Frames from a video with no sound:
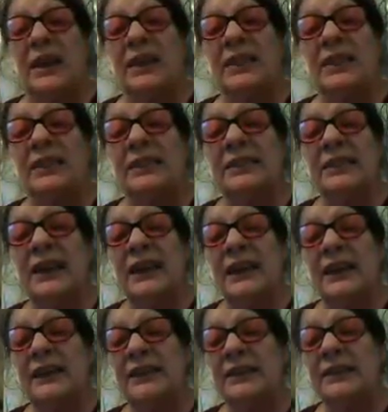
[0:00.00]
And this
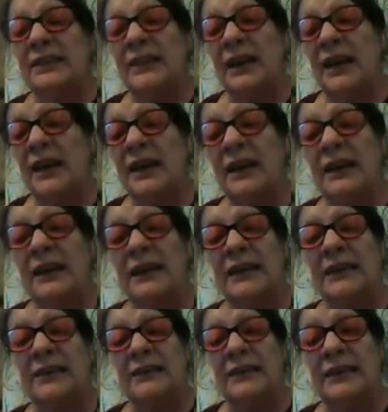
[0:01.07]
takes, uh,
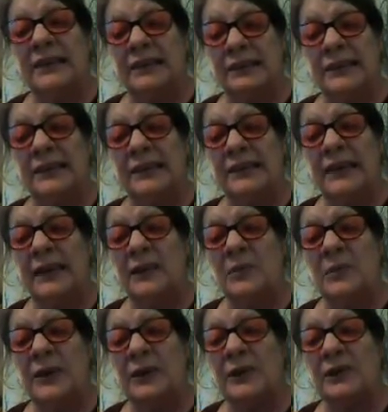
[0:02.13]
it's 60
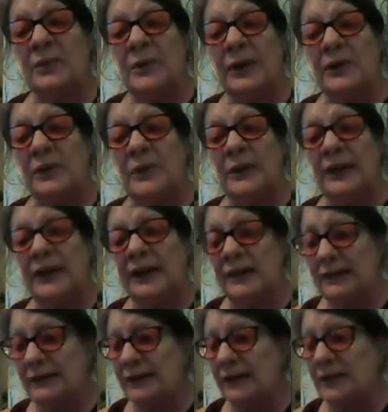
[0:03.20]
centimeters by
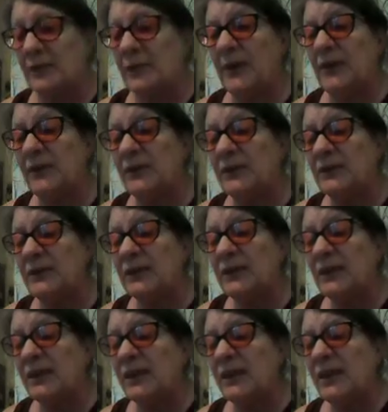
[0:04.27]
28
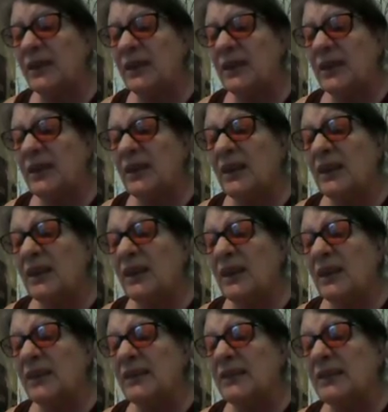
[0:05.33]
centimeters.
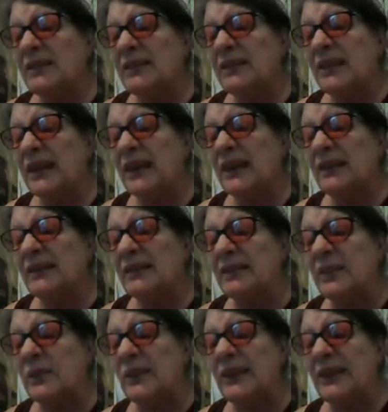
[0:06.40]
This
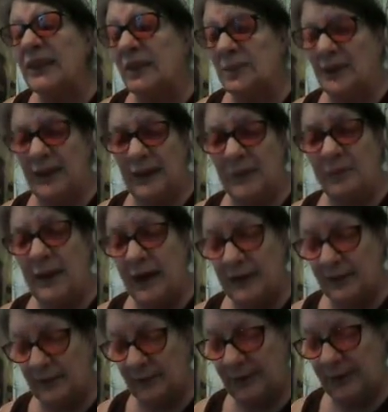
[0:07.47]
takes three AA
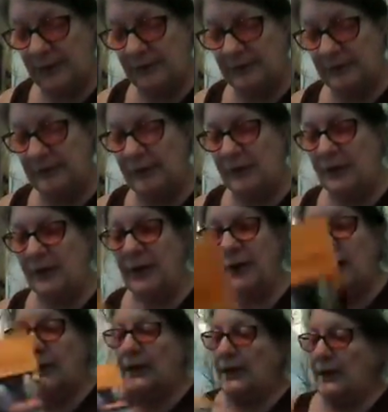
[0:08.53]
batteries
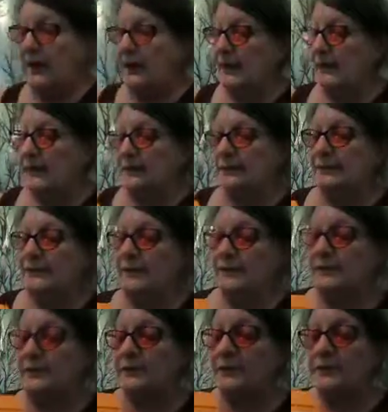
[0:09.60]
and it
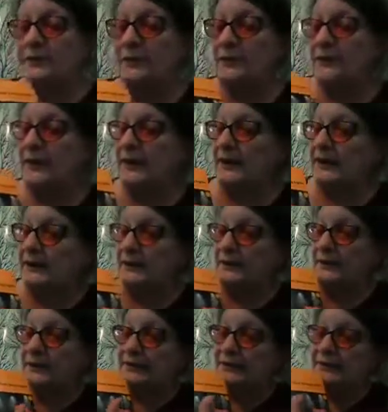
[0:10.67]
says you can see right
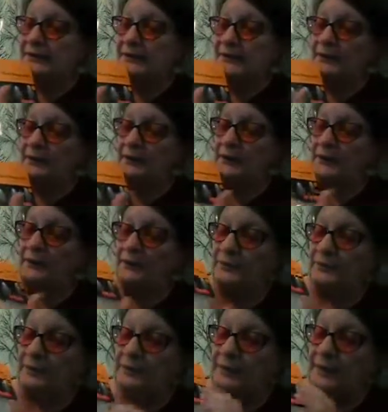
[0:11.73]
here it's just a little
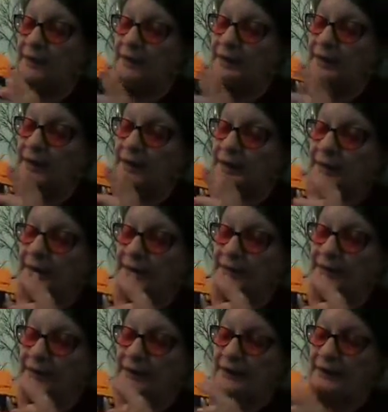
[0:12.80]
ghost
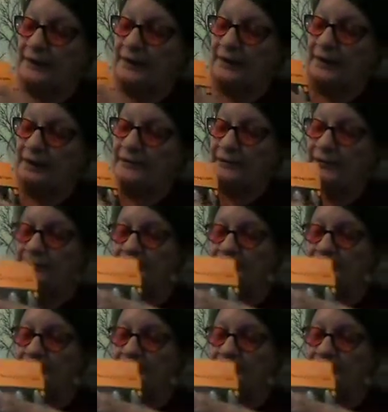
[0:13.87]
and they are